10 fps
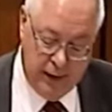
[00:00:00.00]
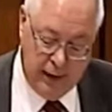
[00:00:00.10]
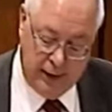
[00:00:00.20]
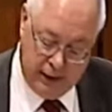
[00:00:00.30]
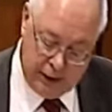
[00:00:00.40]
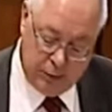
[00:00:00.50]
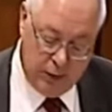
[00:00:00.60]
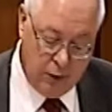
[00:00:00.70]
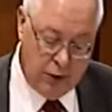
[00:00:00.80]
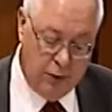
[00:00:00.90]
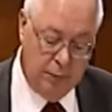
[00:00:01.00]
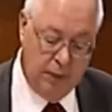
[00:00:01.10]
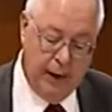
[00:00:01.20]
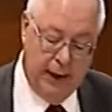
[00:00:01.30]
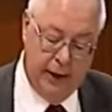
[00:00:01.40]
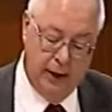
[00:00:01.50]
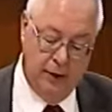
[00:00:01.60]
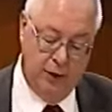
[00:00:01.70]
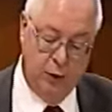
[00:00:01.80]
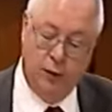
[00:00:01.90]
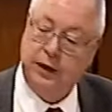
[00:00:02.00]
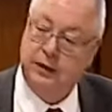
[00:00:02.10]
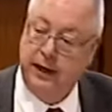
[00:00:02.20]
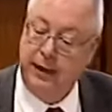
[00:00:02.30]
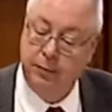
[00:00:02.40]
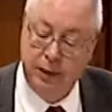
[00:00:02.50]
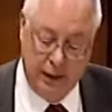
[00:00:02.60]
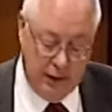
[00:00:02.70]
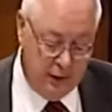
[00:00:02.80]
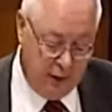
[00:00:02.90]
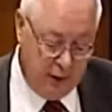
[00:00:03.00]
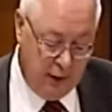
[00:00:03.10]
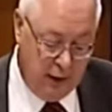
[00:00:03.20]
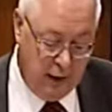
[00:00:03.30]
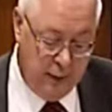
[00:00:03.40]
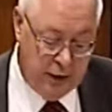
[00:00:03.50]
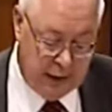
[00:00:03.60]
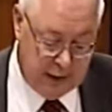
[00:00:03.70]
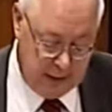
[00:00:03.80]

and this will also apply to overtime and other allowances.